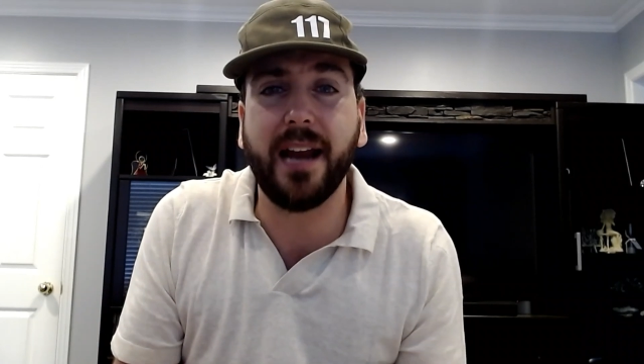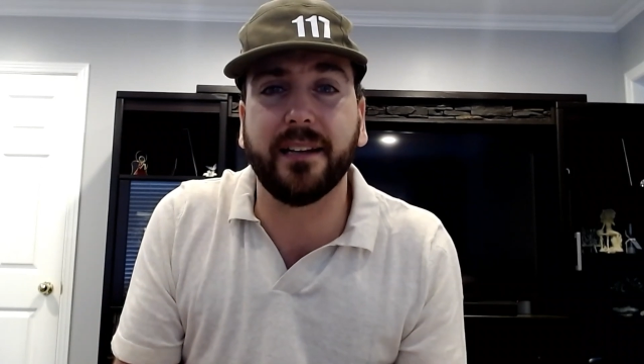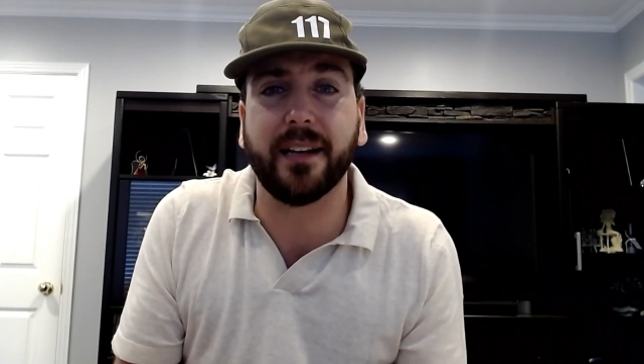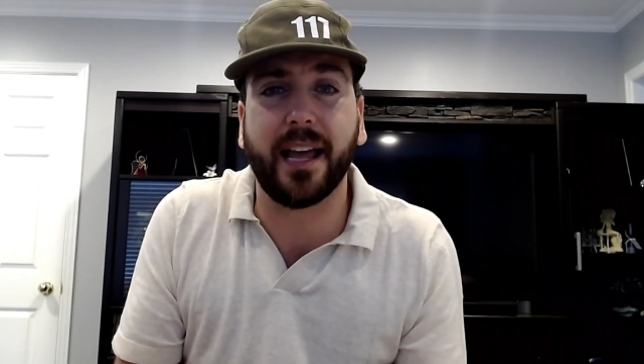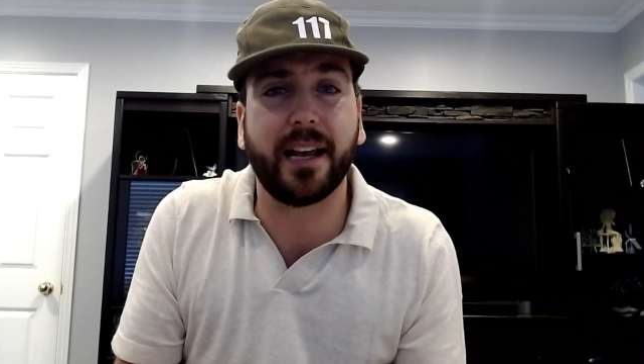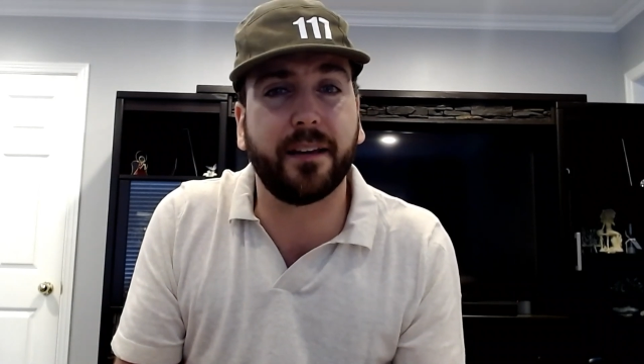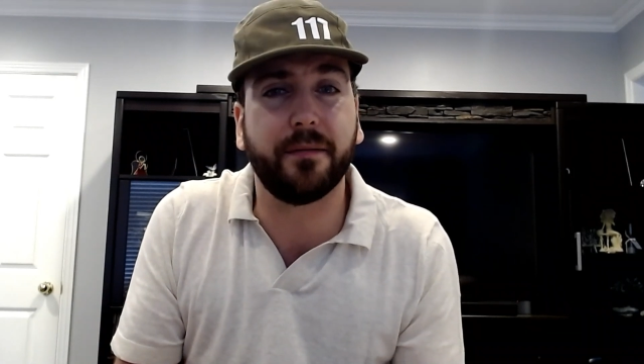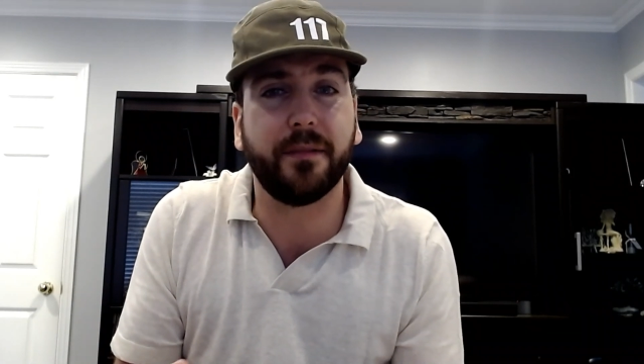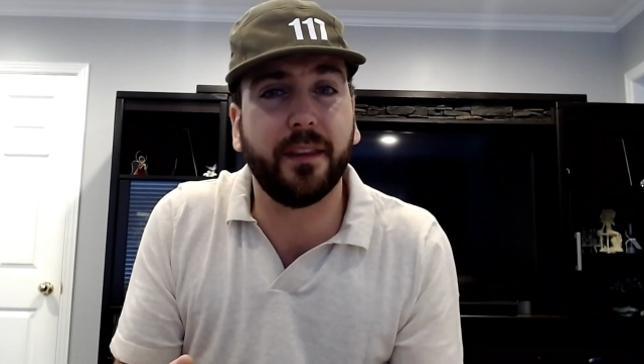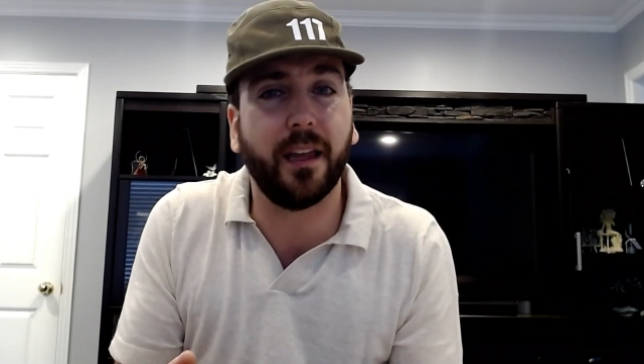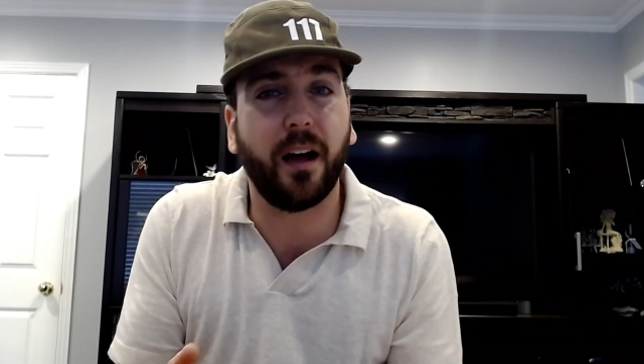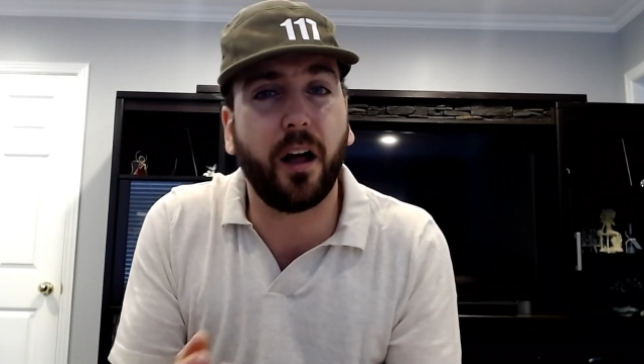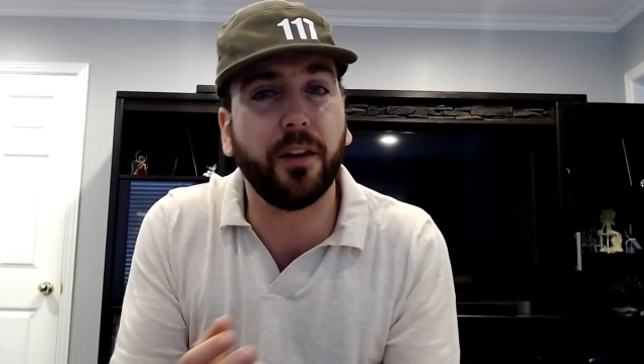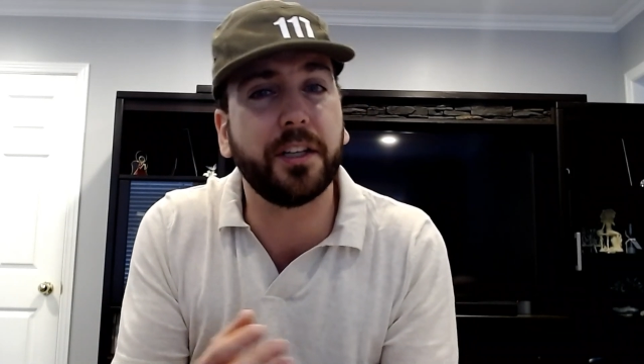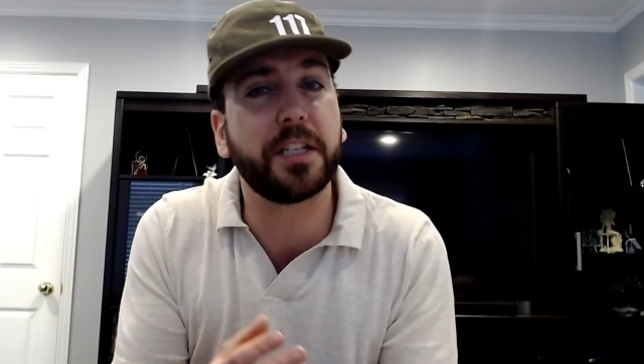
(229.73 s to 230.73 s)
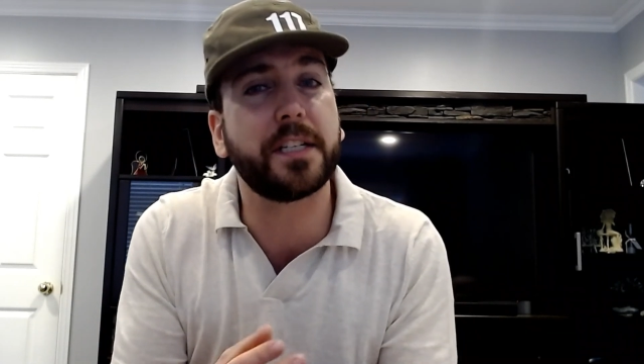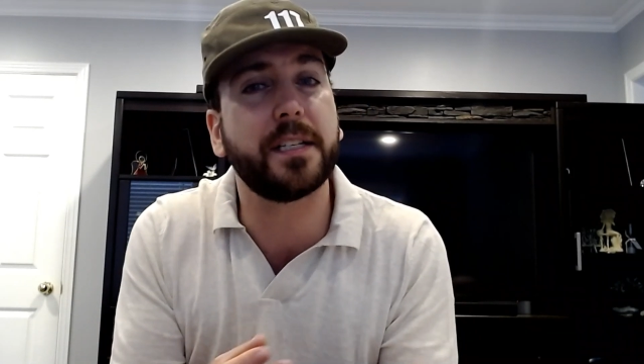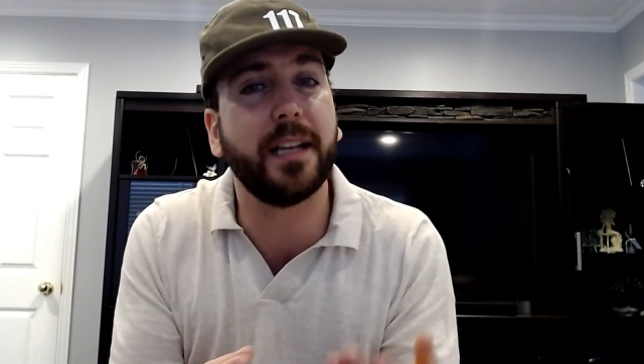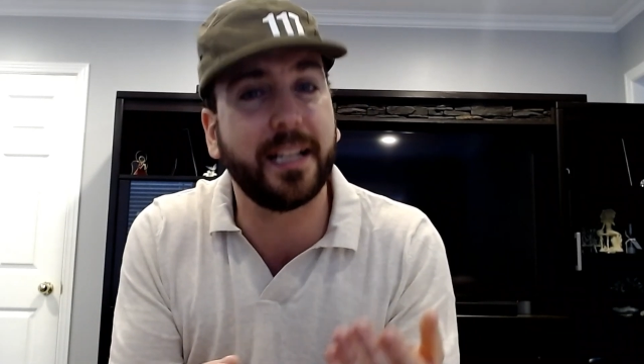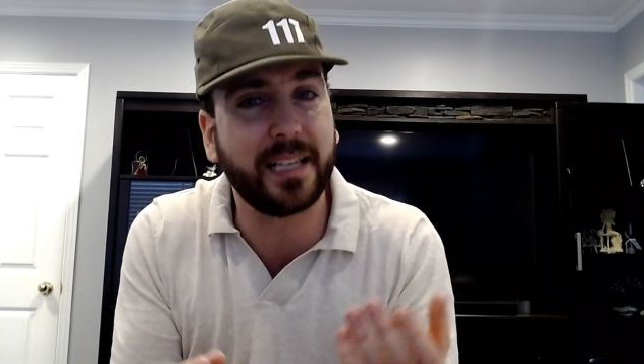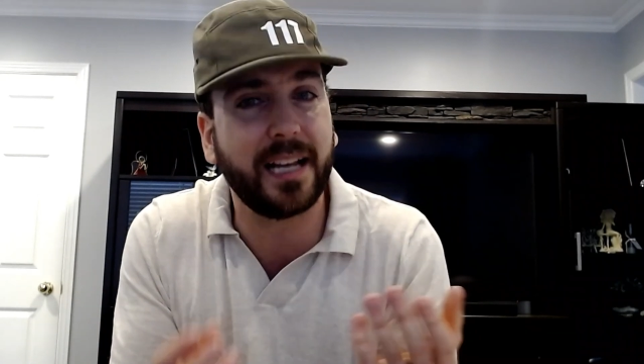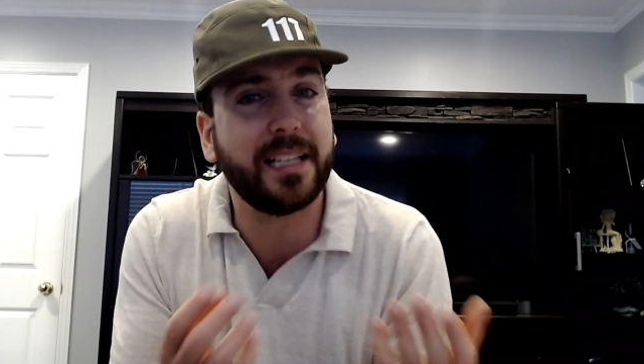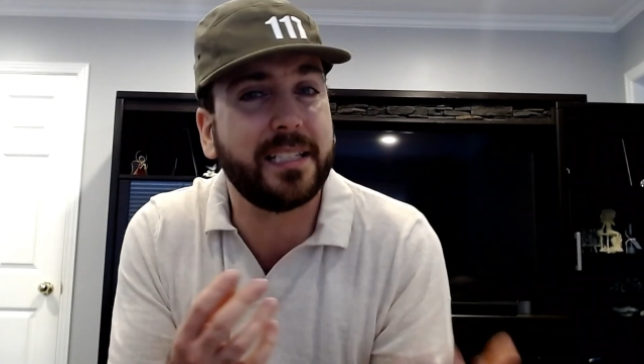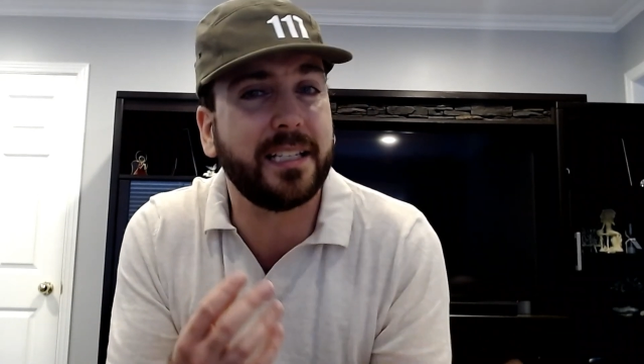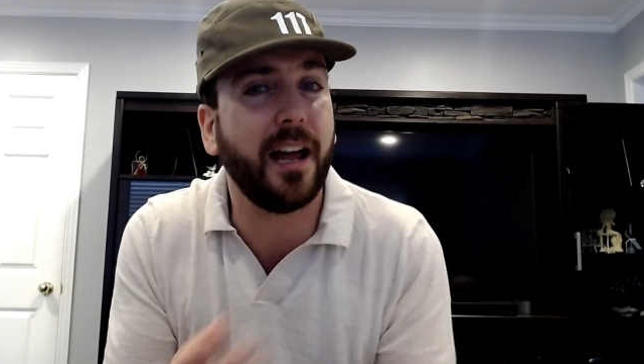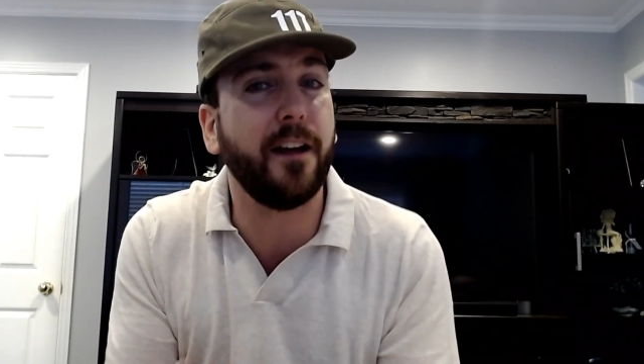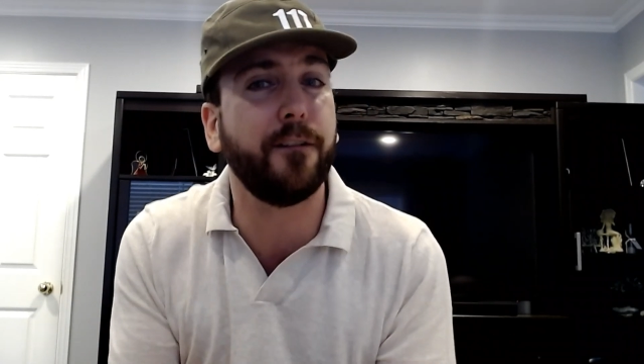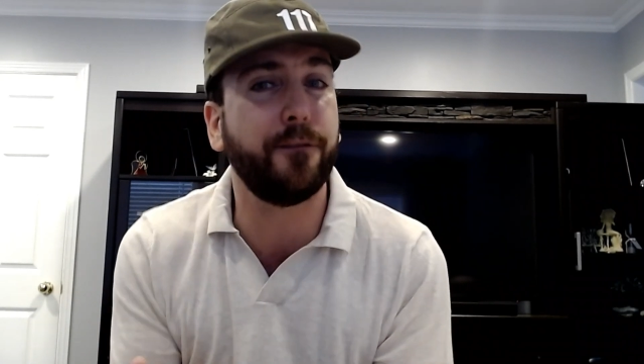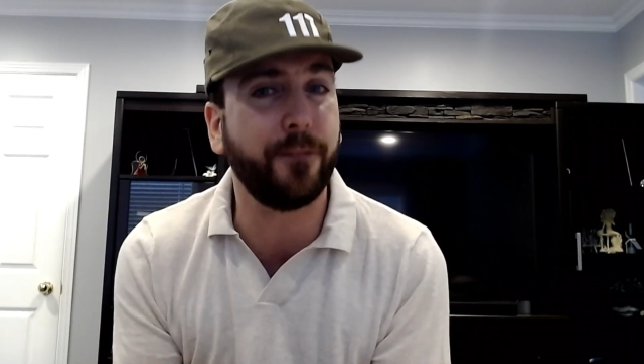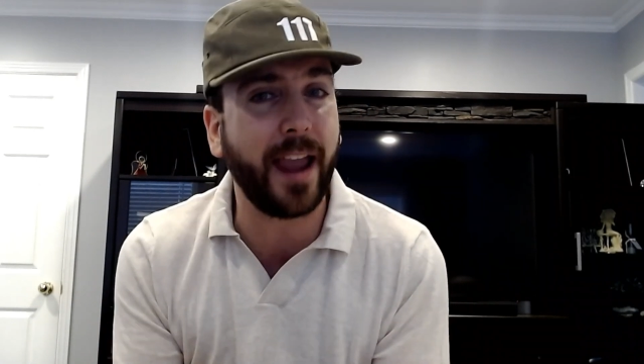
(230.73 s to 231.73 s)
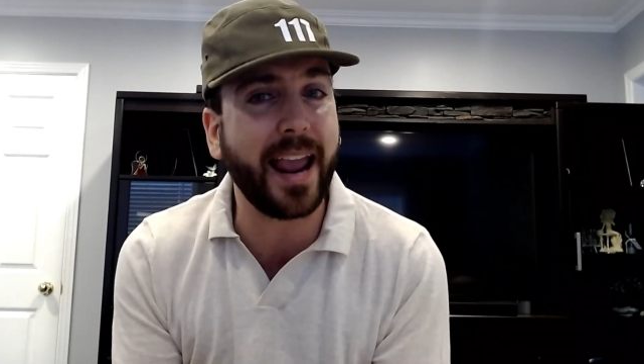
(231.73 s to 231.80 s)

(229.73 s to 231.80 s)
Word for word: Like all this, it's a lot of fake